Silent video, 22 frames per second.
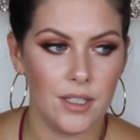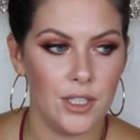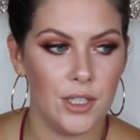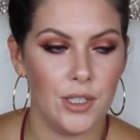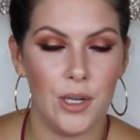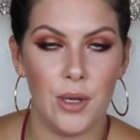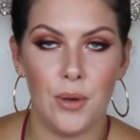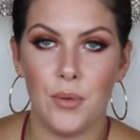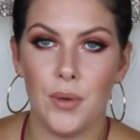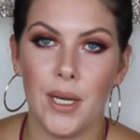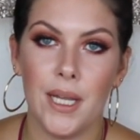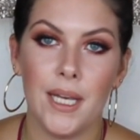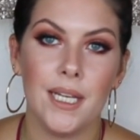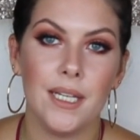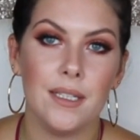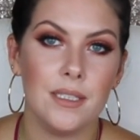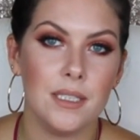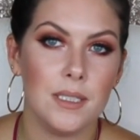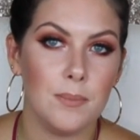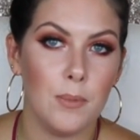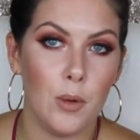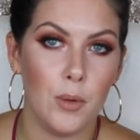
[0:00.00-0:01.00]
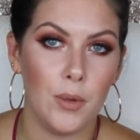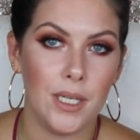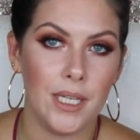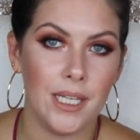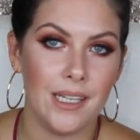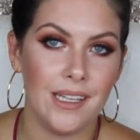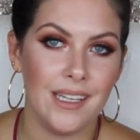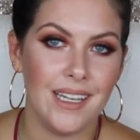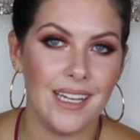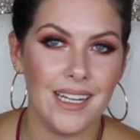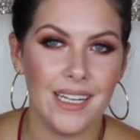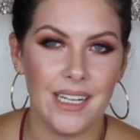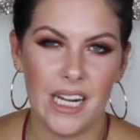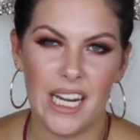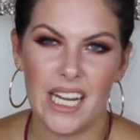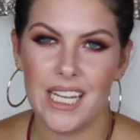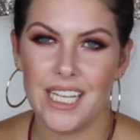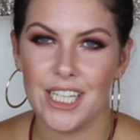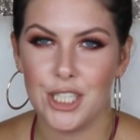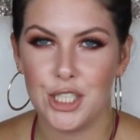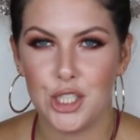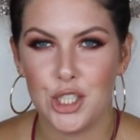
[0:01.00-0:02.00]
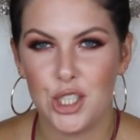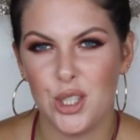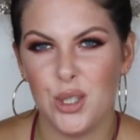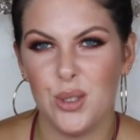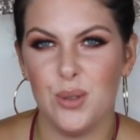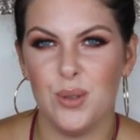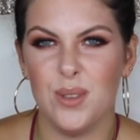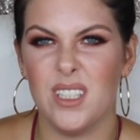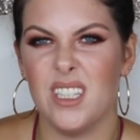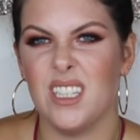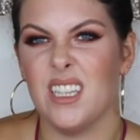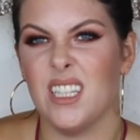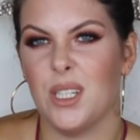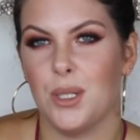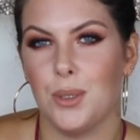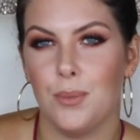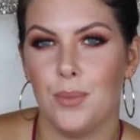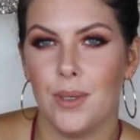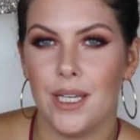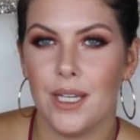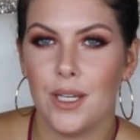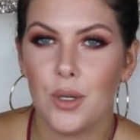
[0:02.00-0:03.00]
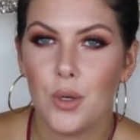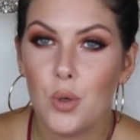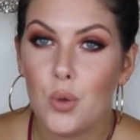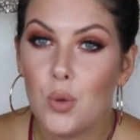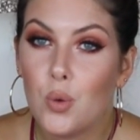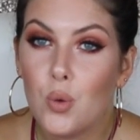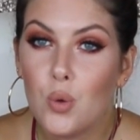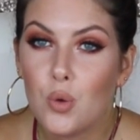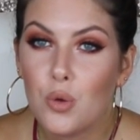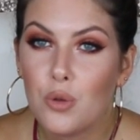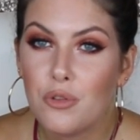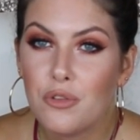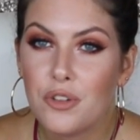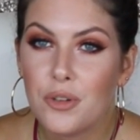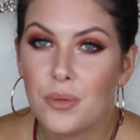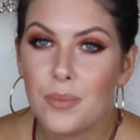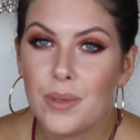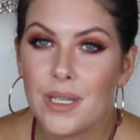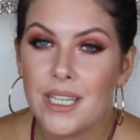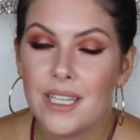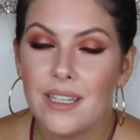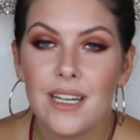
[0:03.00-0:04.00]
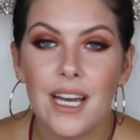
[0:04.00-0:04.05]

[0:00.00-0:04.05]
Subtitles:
you know, Naked Smoky, and Naked 2 is a little bit cool for me.